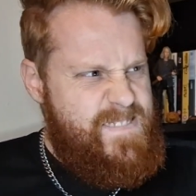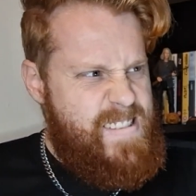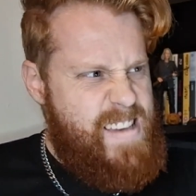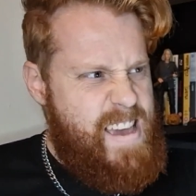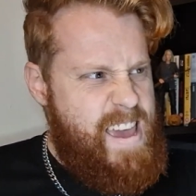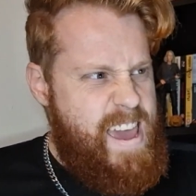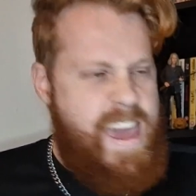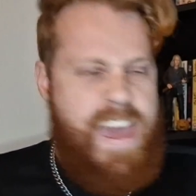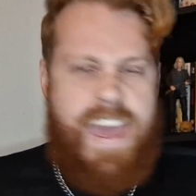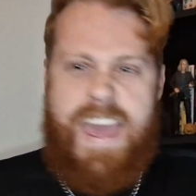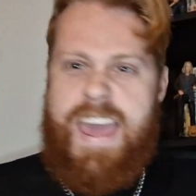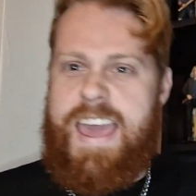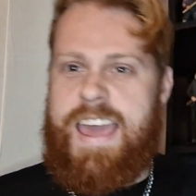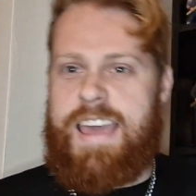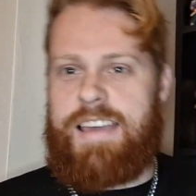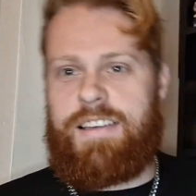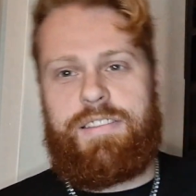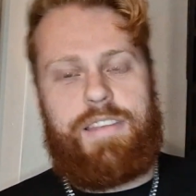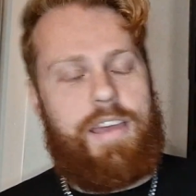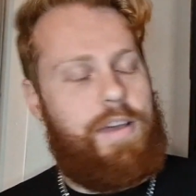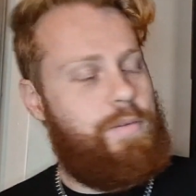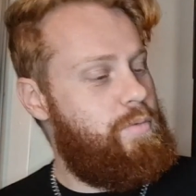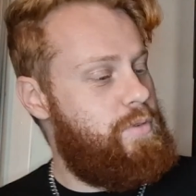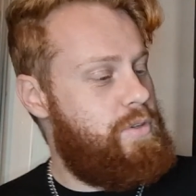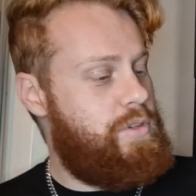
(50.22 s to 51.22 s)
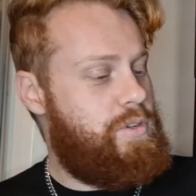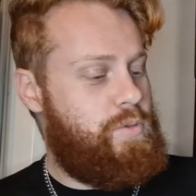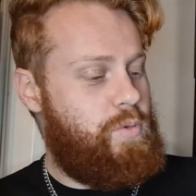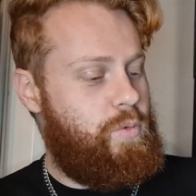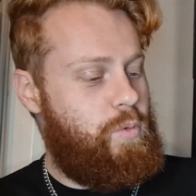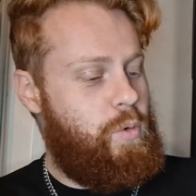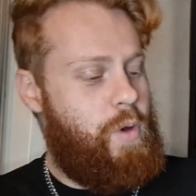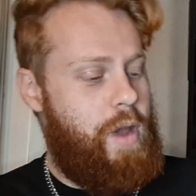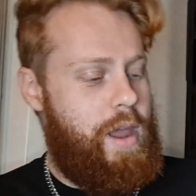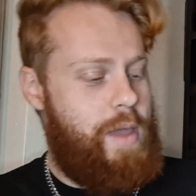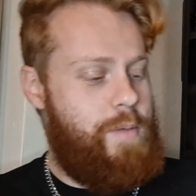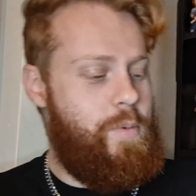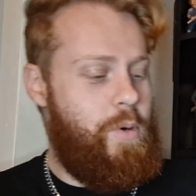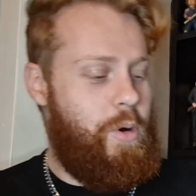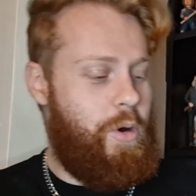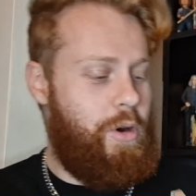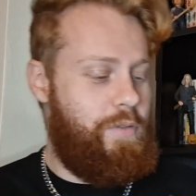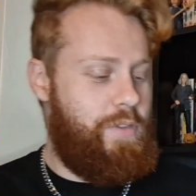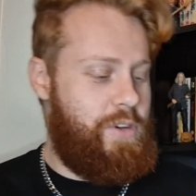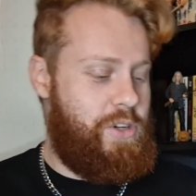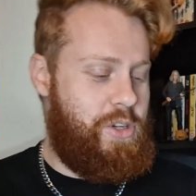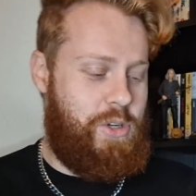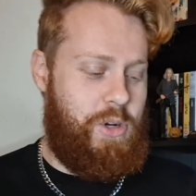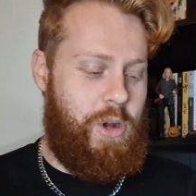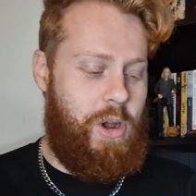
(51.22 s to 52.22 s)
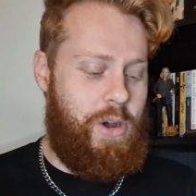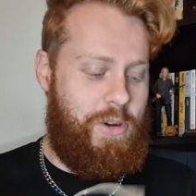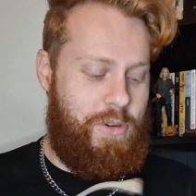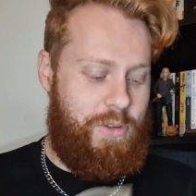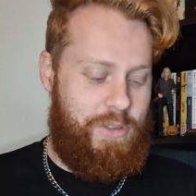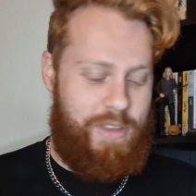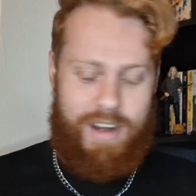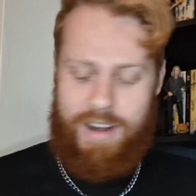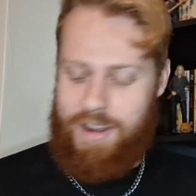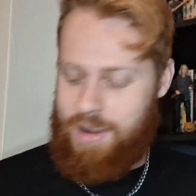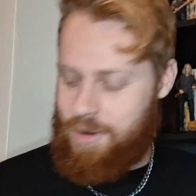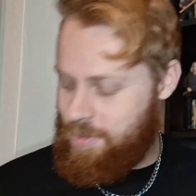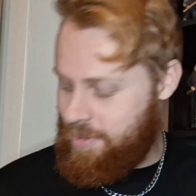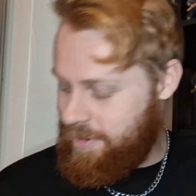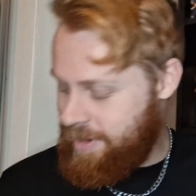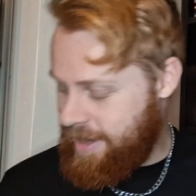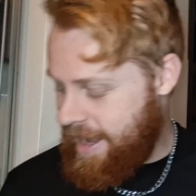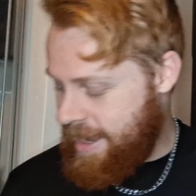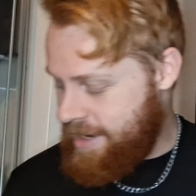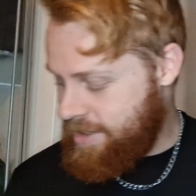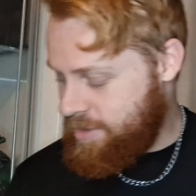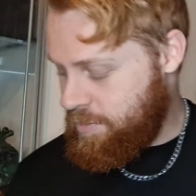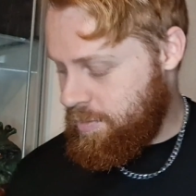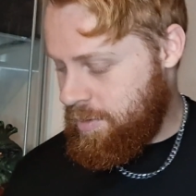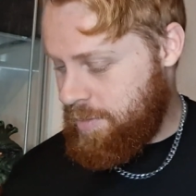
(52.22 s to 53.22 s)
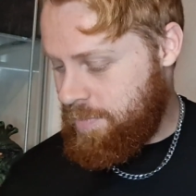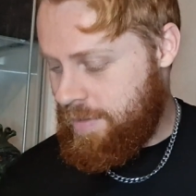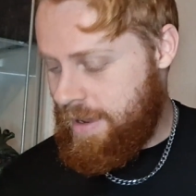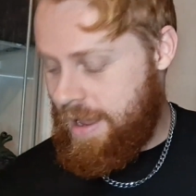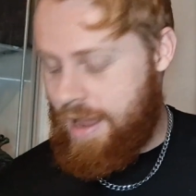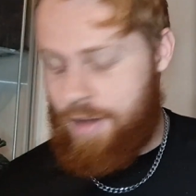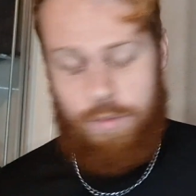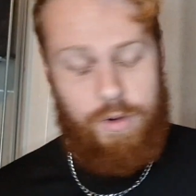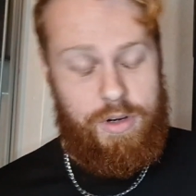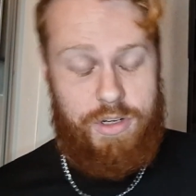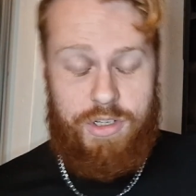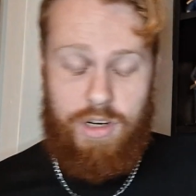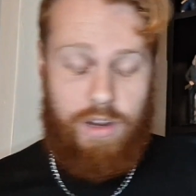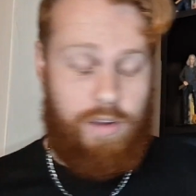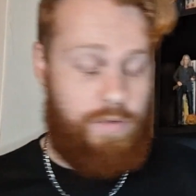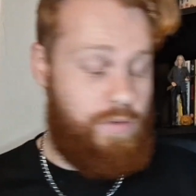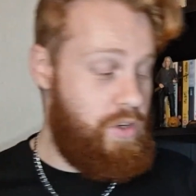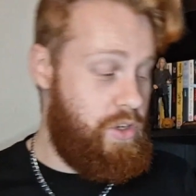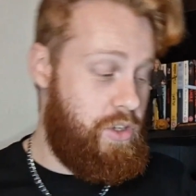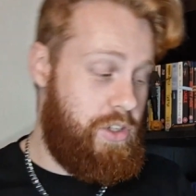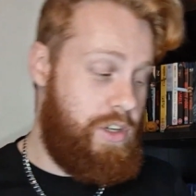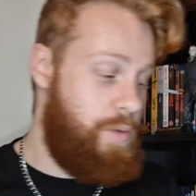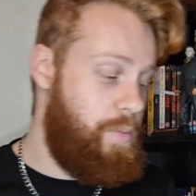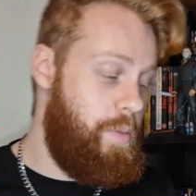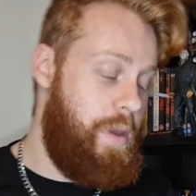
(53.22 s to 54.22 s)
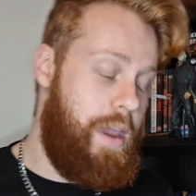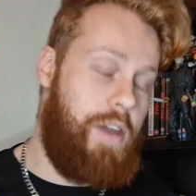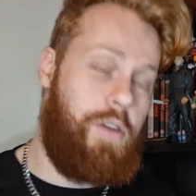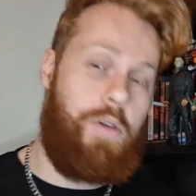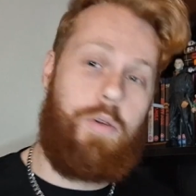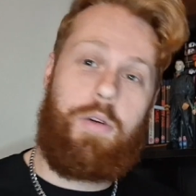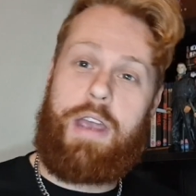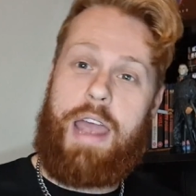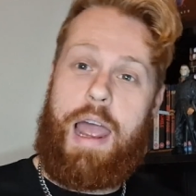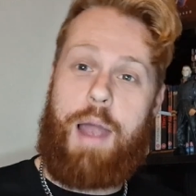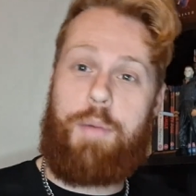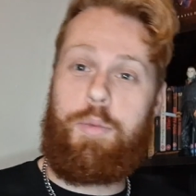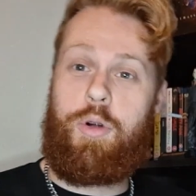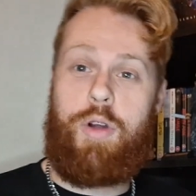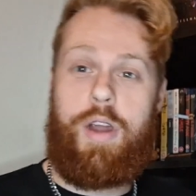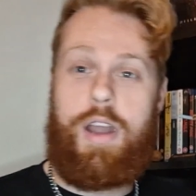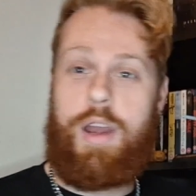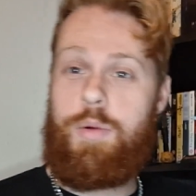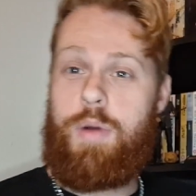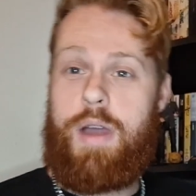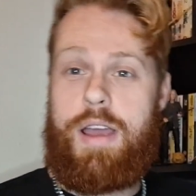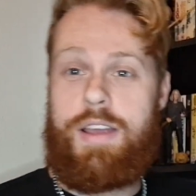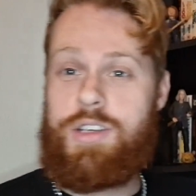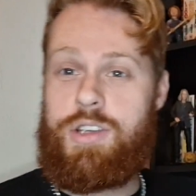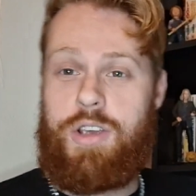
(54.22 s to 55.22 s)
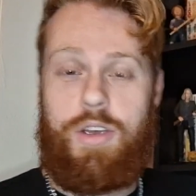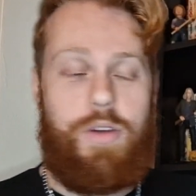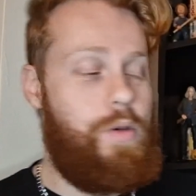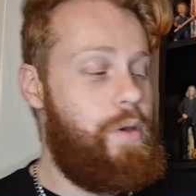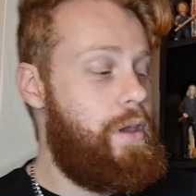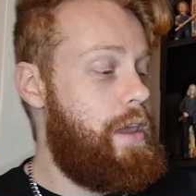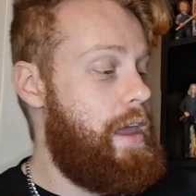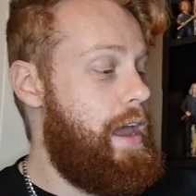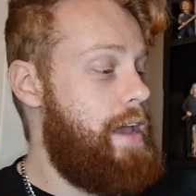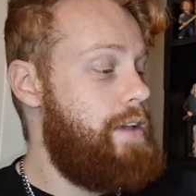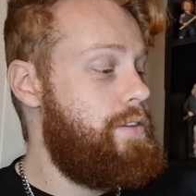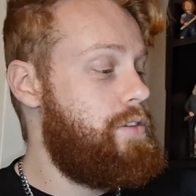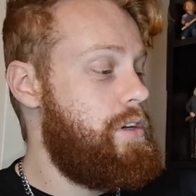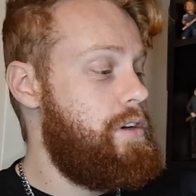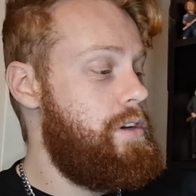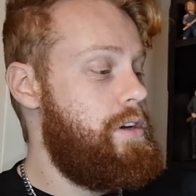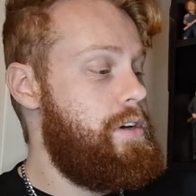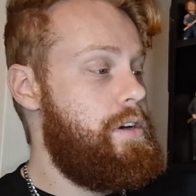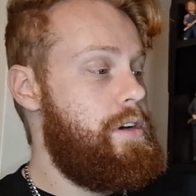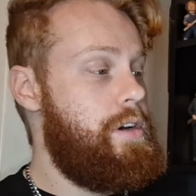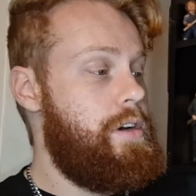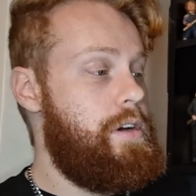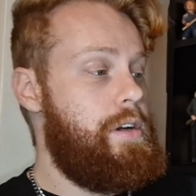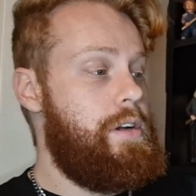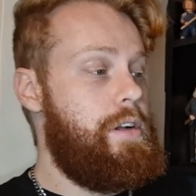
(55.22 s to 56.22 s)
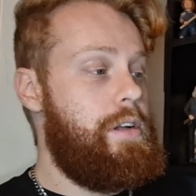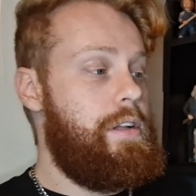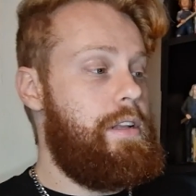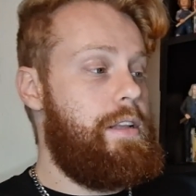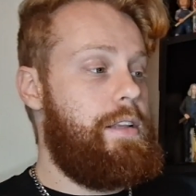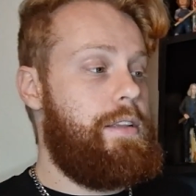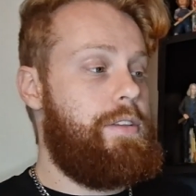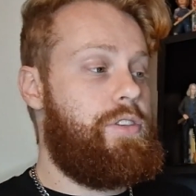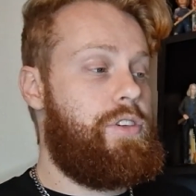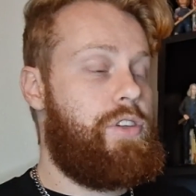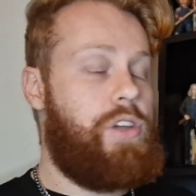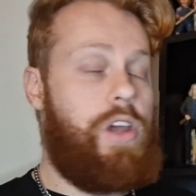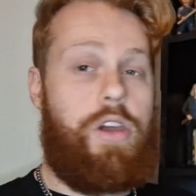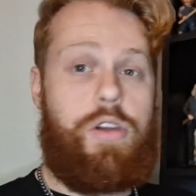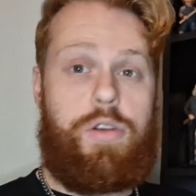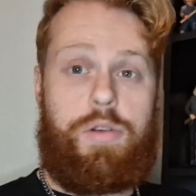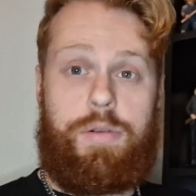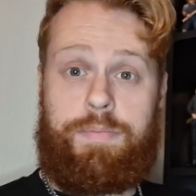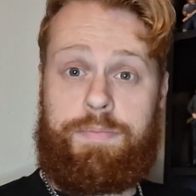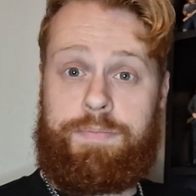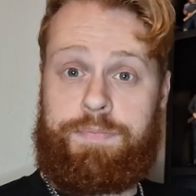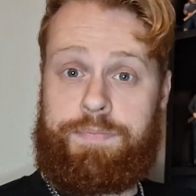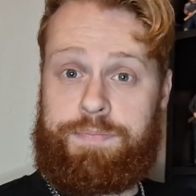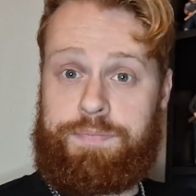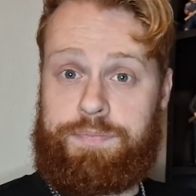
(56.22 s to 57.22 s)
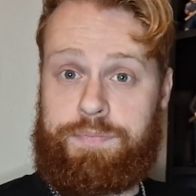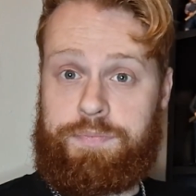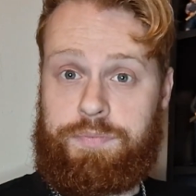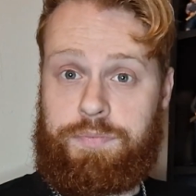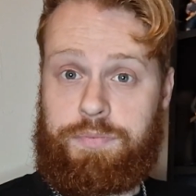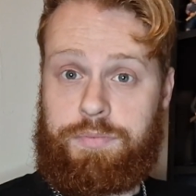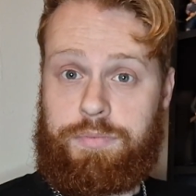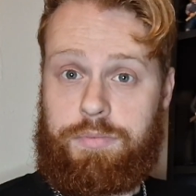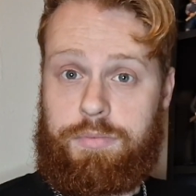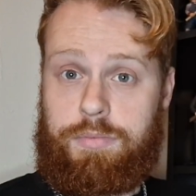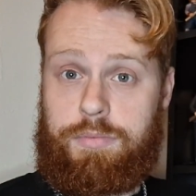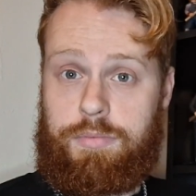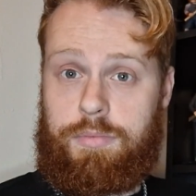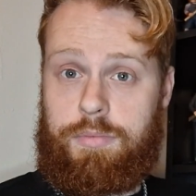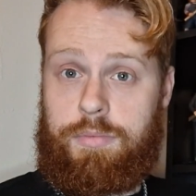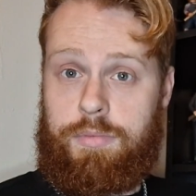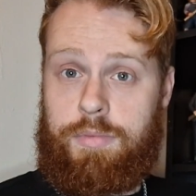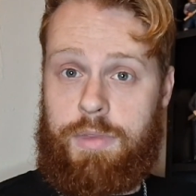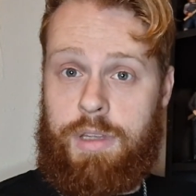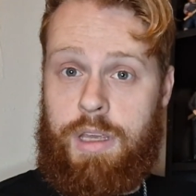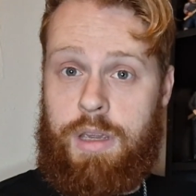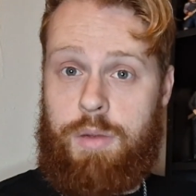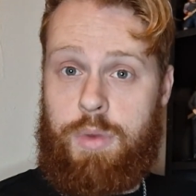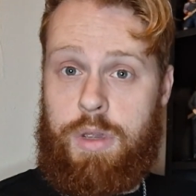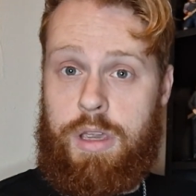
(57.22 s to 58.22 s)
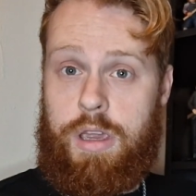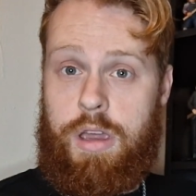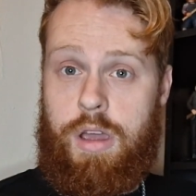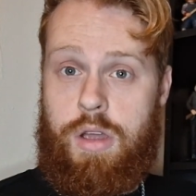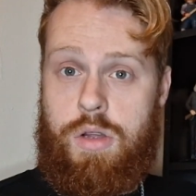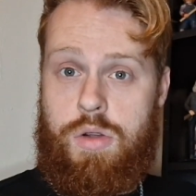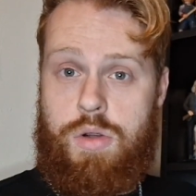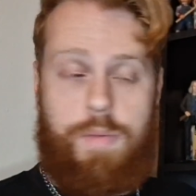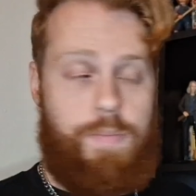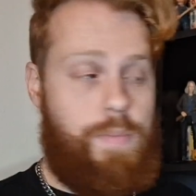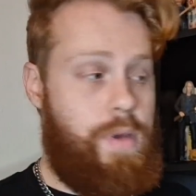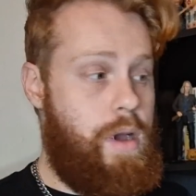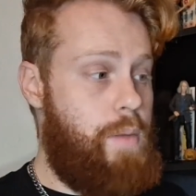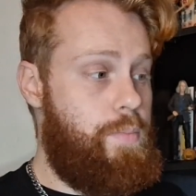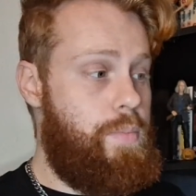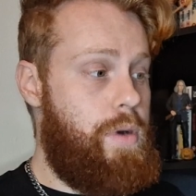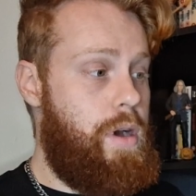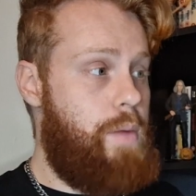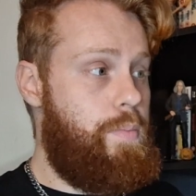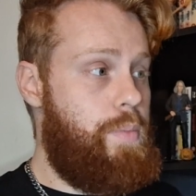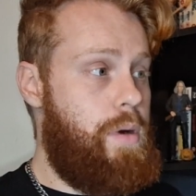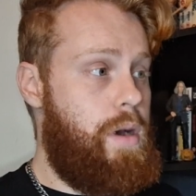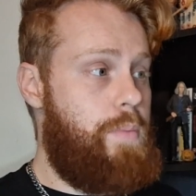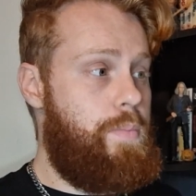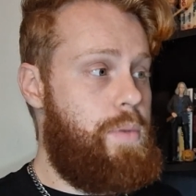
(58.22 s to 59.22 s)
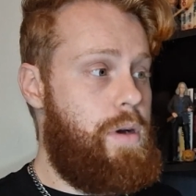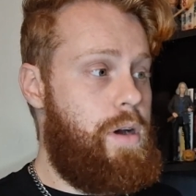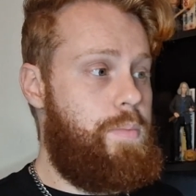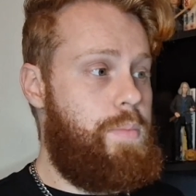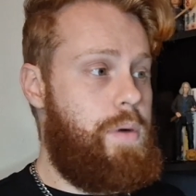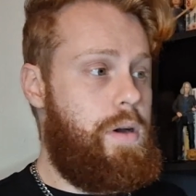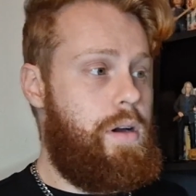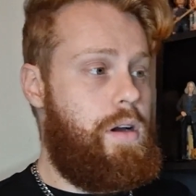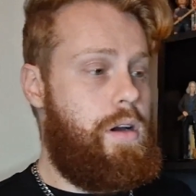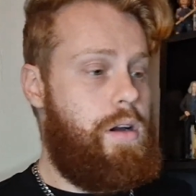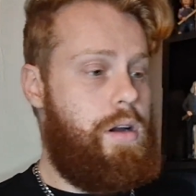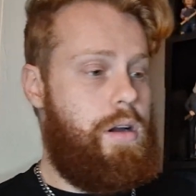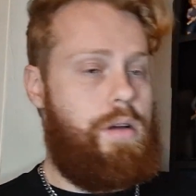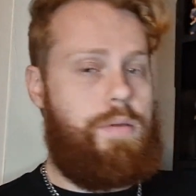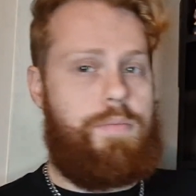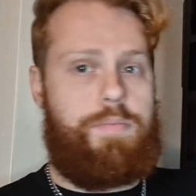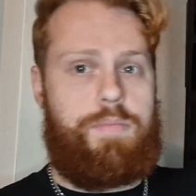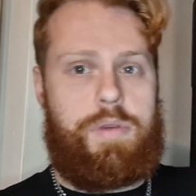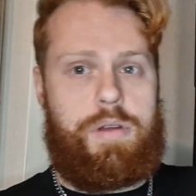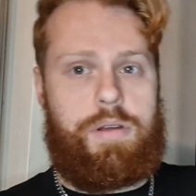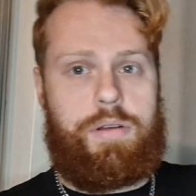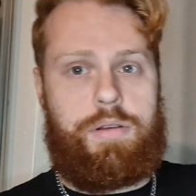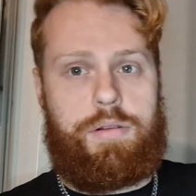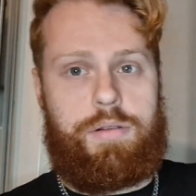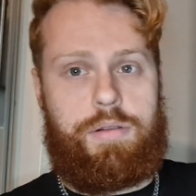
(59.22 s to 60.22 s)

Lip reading: Yeah, that was way more of a struggle than I care to admit, which I've just admitted on camera anyway, so who cares. So, here we go. Ba-ba-ba-ba-bum.